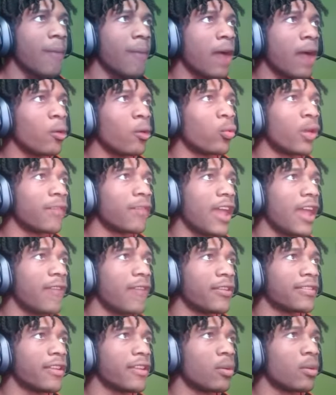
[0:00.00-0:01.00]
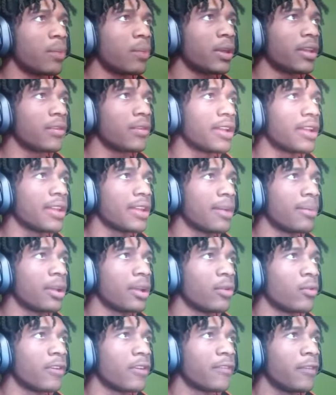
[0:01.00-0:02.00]
I whiffed every single bullet right there, but
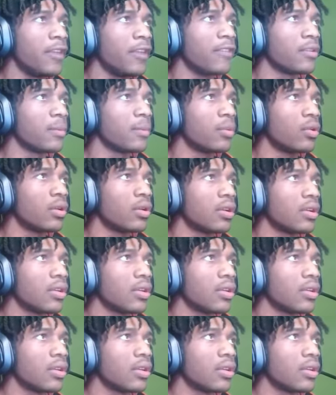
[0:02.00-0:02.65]
he whiffed even more.